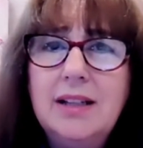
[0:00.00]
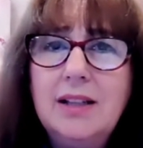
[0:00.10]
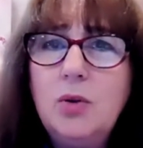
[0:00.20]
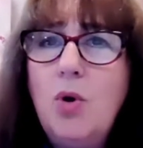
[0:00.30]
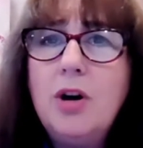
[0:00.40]

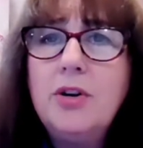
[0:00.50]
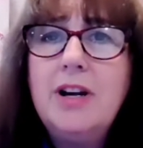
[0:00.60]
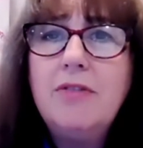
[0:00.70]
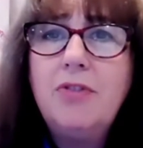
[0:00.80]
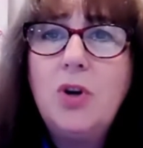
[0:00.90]
the water
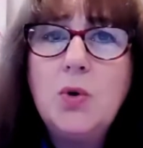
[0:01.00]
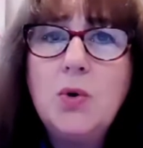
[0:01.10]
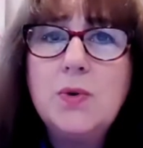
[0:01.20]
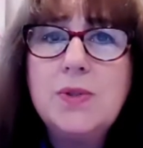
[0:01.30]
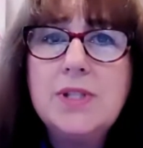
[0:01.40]
that
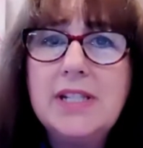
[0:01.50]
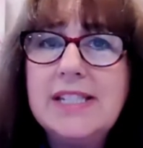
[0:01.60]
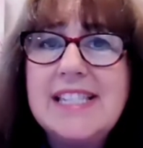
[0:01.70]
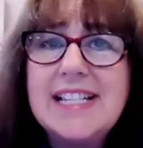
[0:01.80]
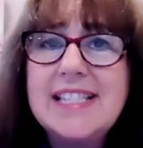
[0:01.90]
flows
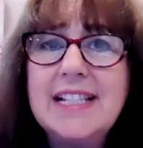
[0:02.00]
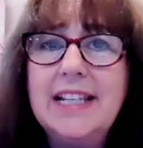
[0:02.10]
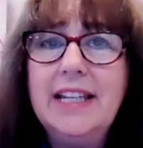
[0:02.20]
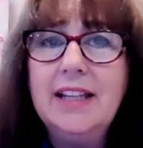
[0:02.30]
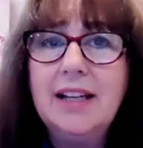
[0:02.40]

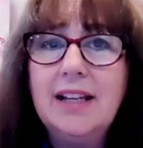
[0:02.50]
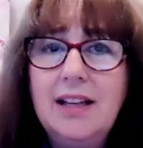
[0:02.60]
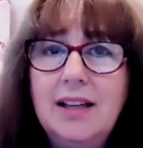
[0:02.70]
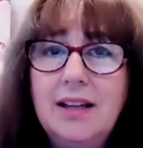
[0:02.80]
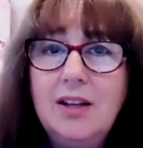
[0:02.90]
incessantly,
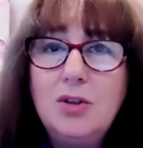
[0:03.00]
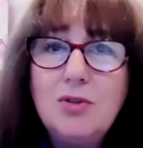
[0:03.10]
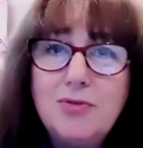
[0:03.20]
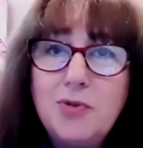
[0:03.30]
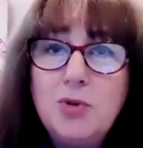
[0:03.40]
the
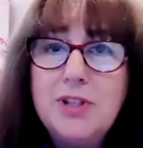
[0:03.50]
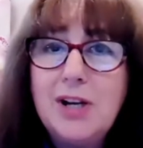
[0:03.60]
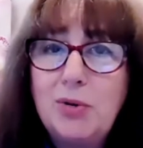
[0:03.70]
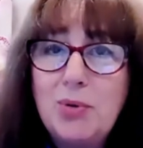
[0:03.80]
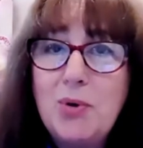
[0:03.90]
food that
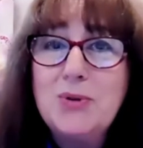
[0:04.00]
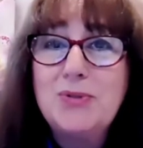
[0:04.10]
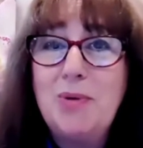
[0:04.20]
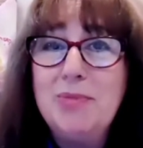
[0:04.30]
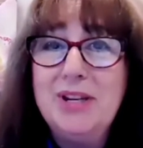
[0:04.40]
grows
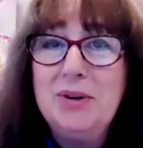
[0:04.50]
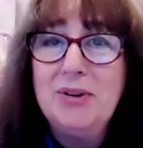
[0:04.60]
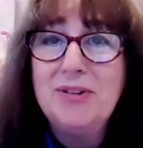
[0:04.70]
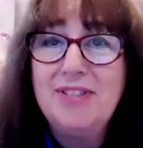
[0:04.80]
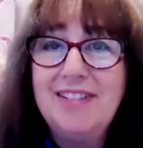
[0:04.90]
from the
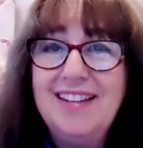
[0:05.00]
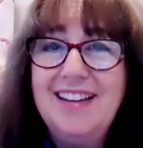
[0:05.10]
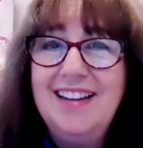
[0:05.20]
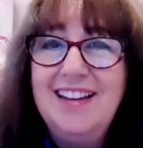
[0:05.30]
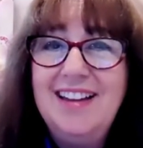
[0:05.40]
earth,
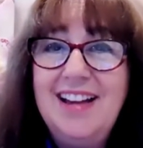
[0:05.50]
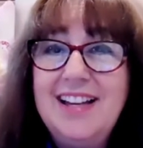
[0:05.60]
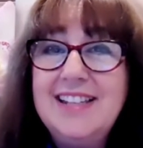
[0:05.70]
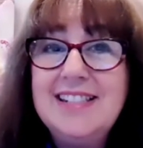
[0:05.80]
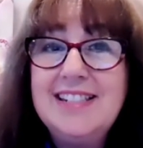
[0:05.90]

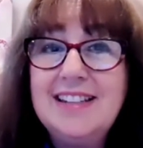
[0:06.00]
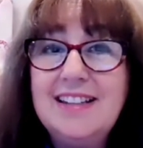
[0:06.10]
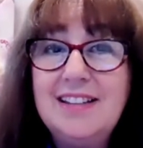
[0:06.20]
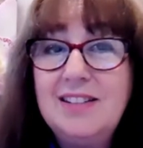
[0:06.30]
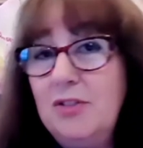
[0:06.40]
and
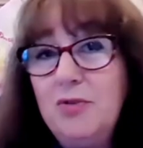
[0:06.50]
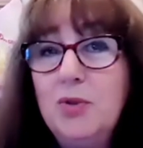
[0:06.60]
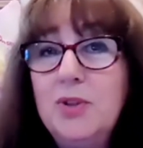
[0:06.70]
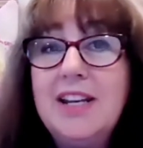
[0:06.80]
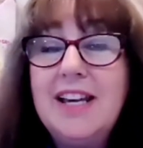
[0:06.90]
the
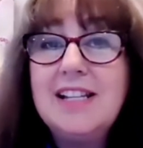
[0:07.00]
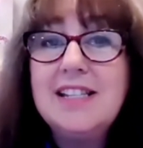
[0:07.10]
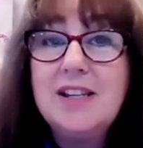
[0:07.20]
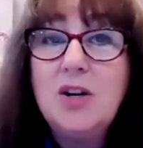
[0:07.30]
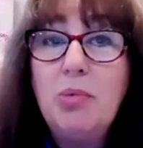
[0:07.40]
food that ends
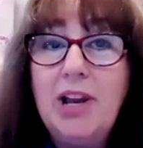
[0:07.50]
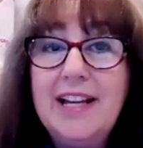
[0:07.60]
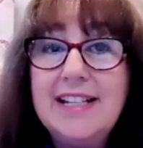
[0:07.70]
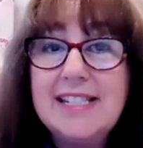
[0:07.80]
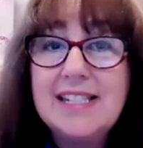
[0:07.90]
in our
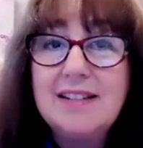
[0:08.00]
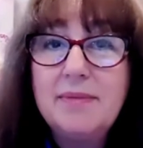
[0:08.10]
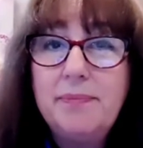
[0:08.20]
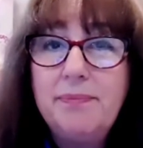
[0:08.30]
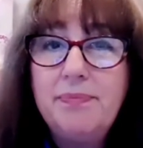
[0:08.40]
plate.
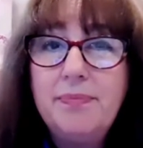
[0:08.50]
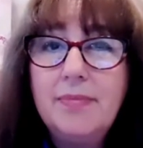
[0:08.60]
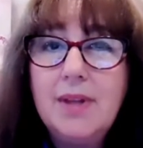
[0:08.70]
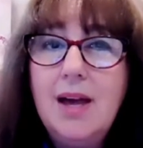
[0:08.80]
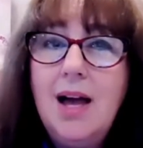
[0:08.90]

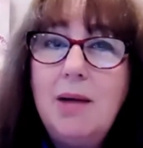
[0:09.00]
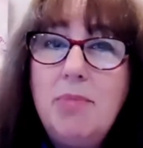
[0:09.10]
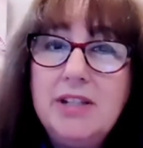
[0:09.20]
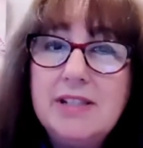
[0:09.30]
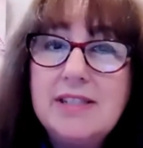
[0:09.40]

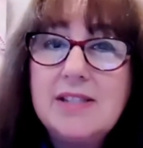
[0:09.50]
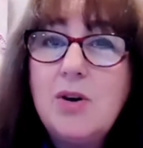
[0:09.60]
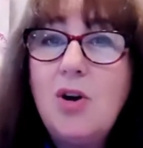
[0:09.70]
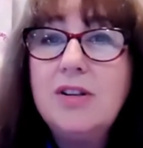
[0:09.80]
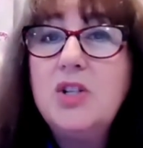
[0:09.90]
Abundance is
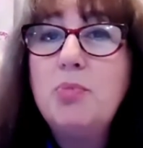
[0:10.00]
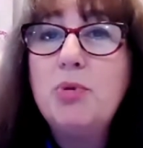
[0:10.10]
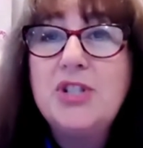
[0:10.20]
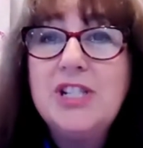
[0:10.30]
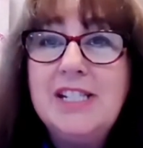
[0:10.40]
all the
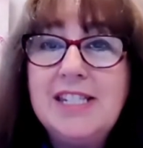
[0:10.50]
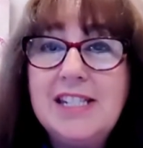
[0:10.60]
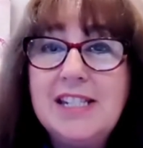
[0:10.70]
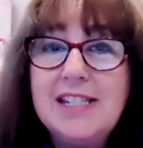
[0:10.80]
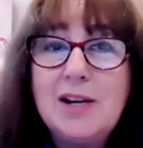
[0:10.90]

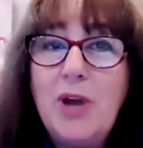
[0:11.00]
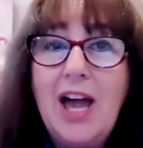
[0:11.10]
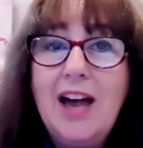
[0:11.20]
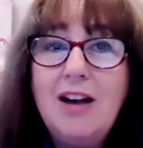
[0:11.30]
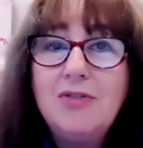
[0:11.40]
opportunities that we
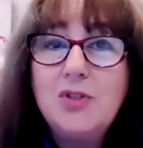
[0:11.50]
have